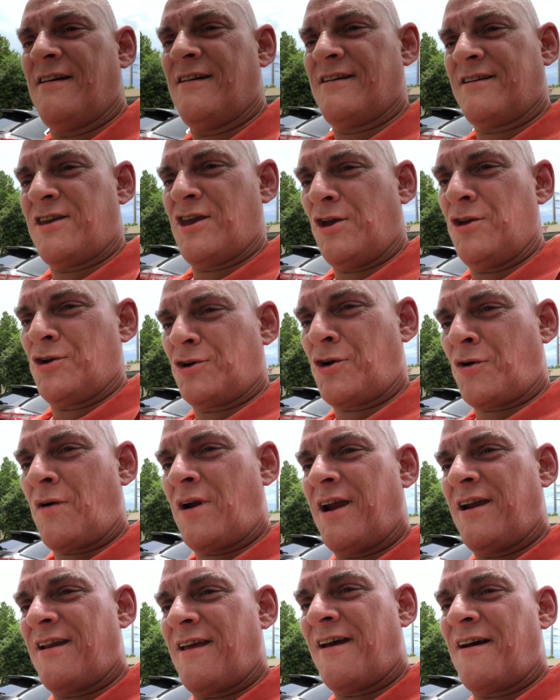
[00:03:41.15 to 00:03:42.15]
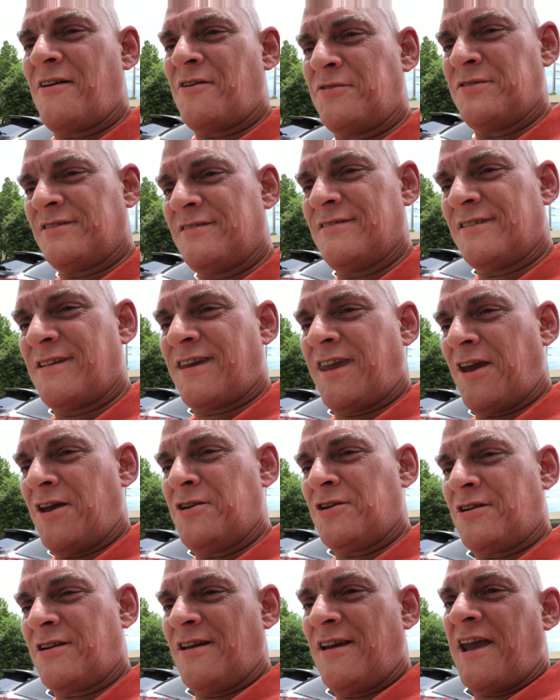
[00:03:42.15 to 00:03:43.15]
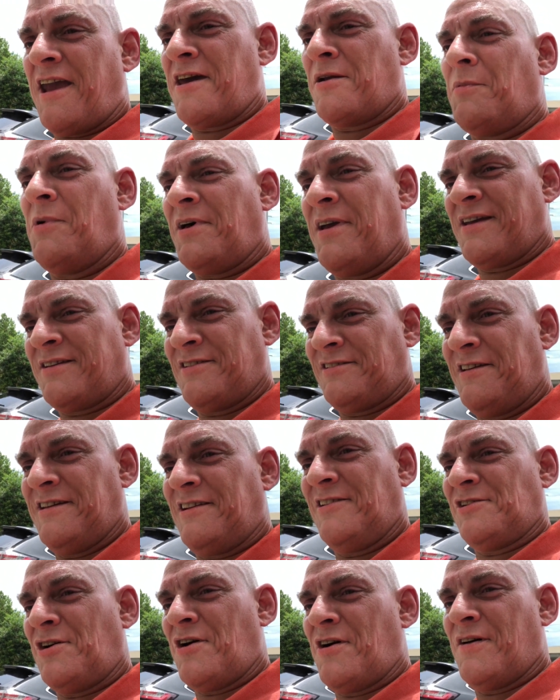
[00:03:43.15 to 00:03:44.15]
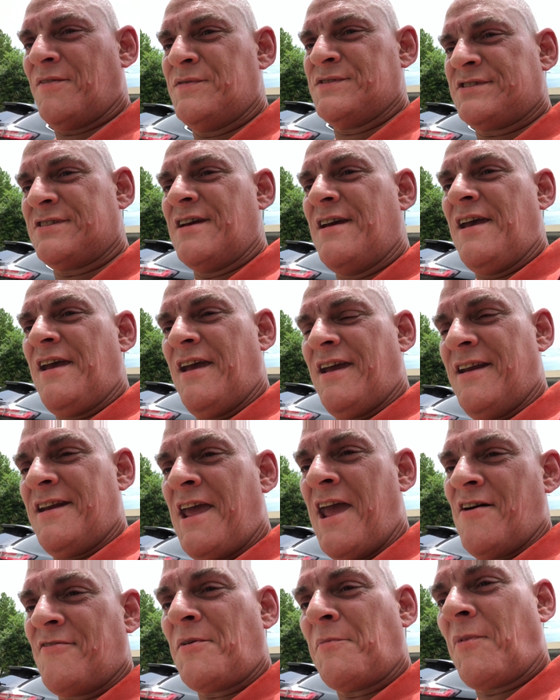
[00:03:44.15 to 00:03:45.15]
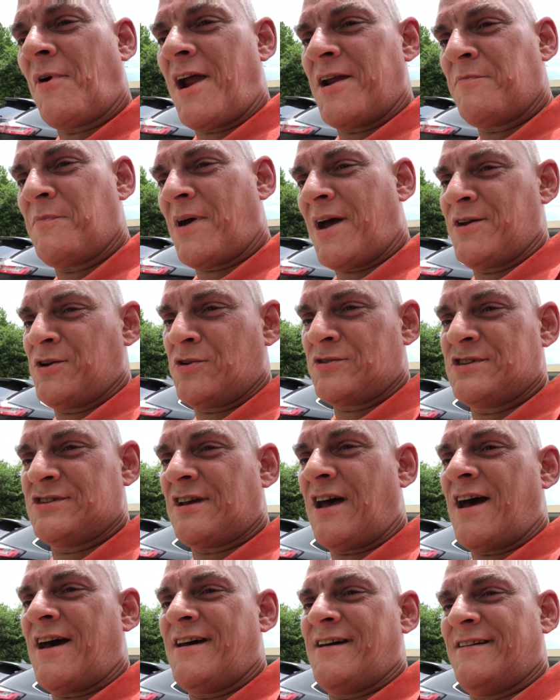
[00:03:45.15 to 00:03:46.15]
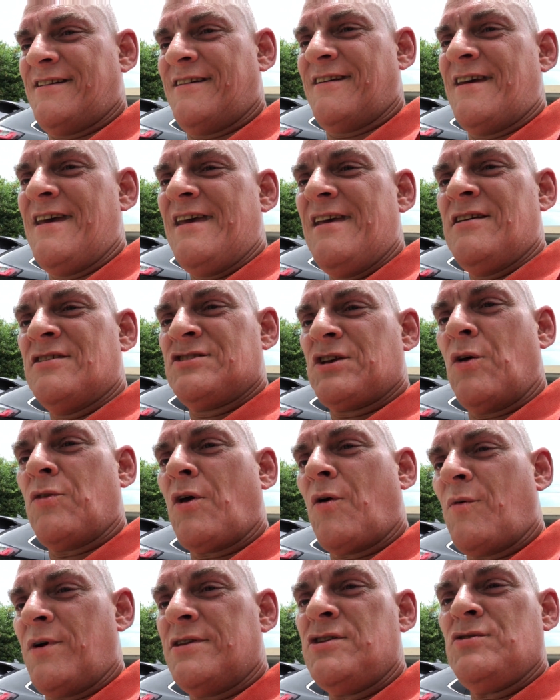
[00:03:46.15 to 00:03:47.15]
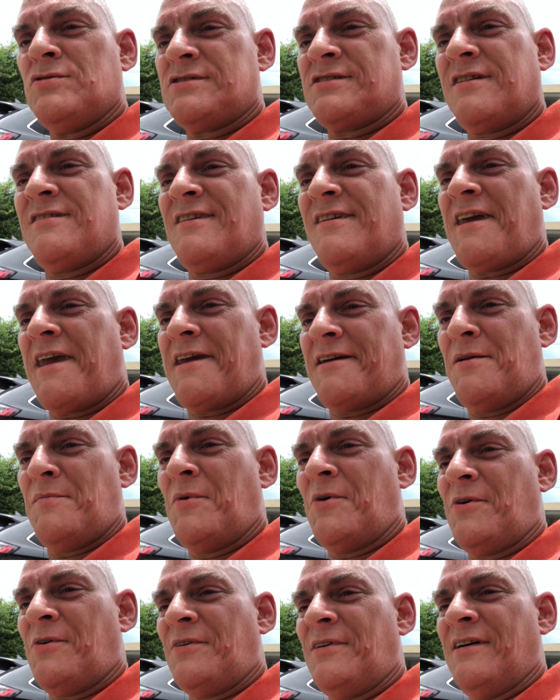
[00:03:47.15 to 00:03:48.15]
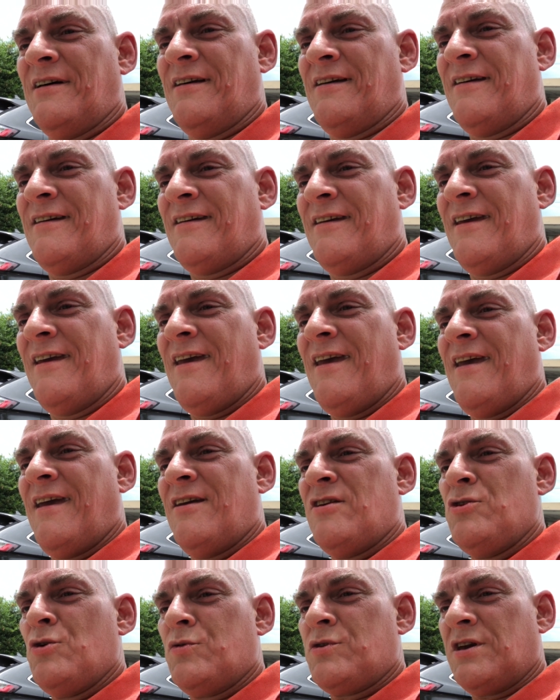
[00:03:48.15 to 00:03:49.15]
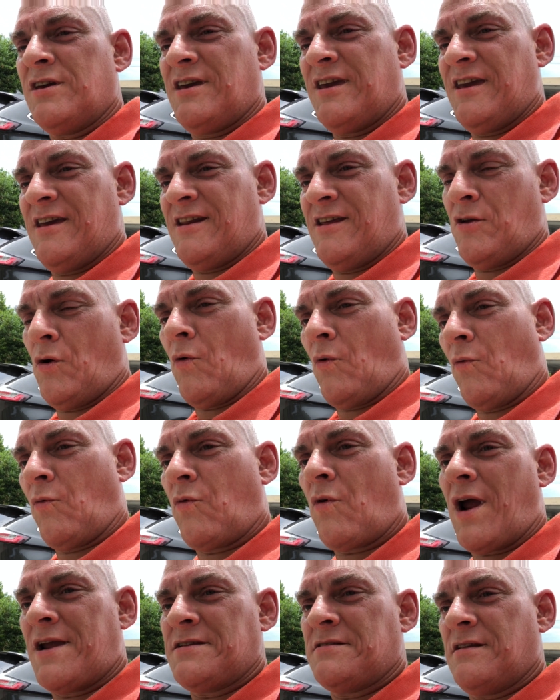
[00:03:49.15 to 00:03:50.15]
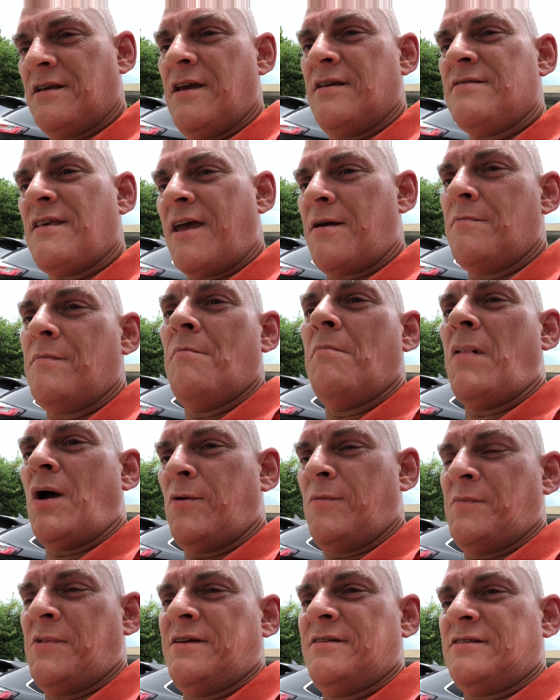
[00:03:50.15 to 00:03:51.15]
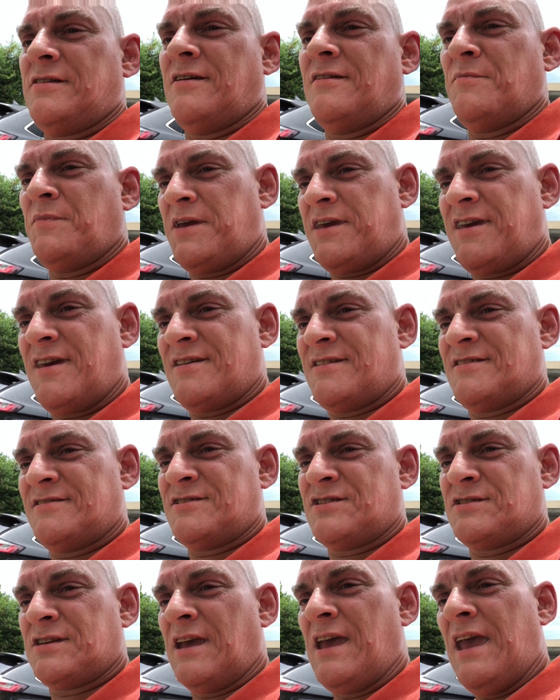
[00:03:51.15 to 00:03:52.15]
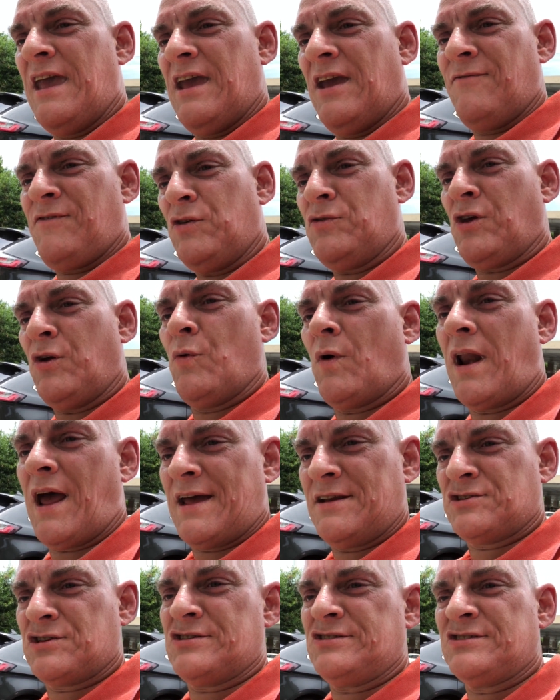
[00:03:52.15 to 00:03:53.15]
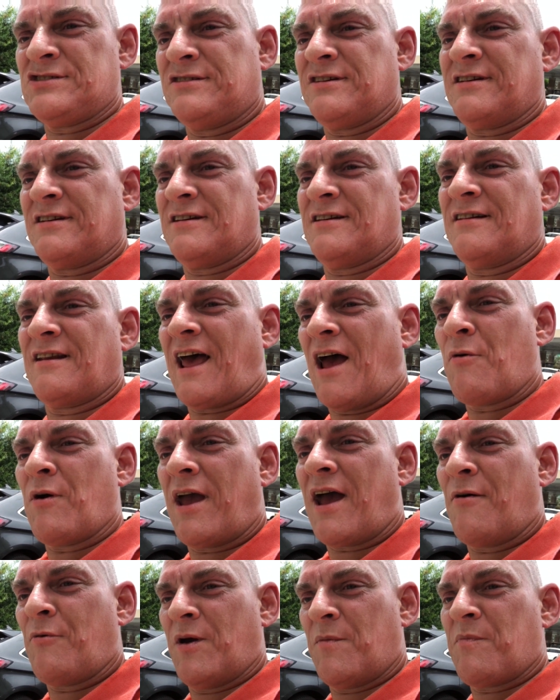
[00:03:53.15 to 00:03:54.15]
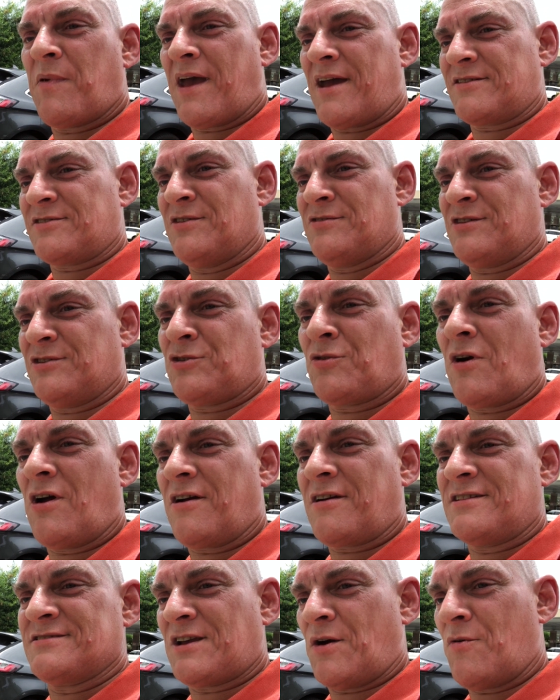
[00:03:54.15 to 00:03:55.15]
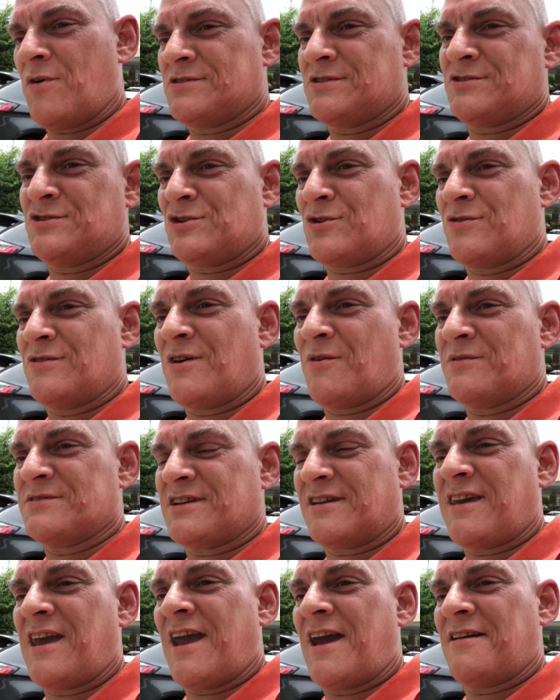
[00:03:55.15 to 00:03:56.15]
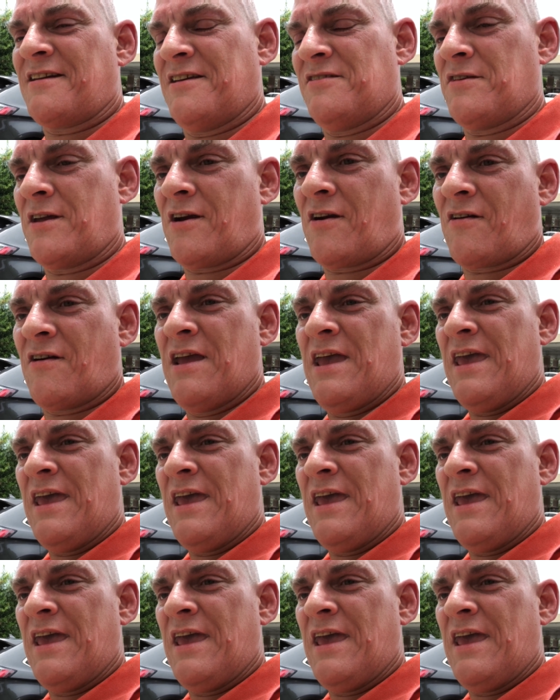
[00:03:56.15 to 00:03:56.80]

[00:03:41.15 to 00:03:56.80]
get your crate out, get your animal handling gloves, and have them right by your side, so that when you see the animal, you can get it right in that moment. Because if you do what I just did, I went back to the truck because I wasn't sure there was a cat in there.